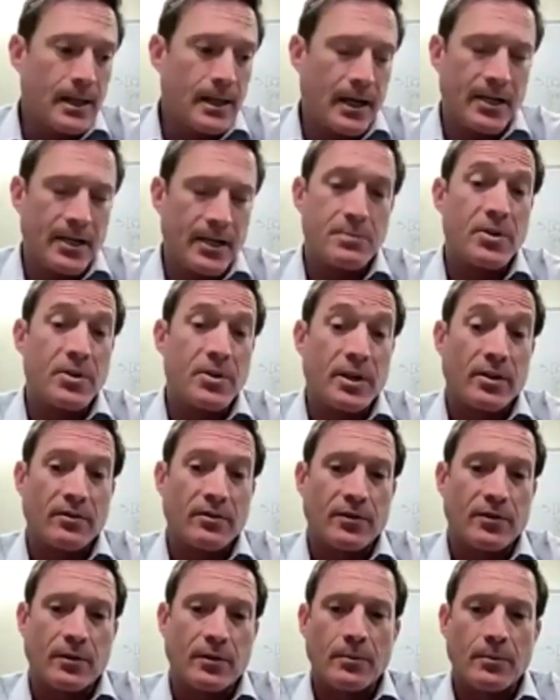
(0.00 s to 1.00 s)

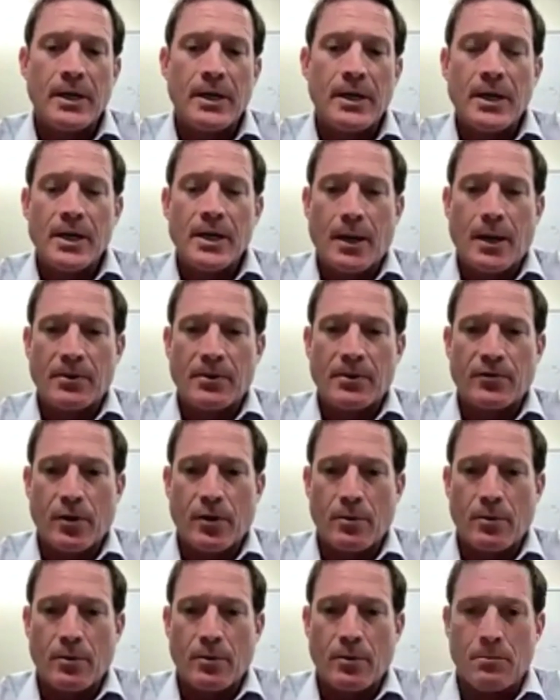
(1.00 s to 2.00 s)
particularly coming
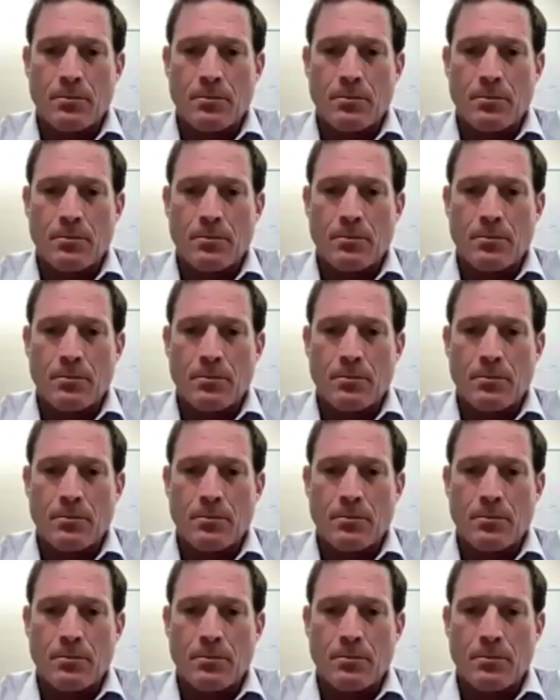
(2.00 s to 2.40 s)
from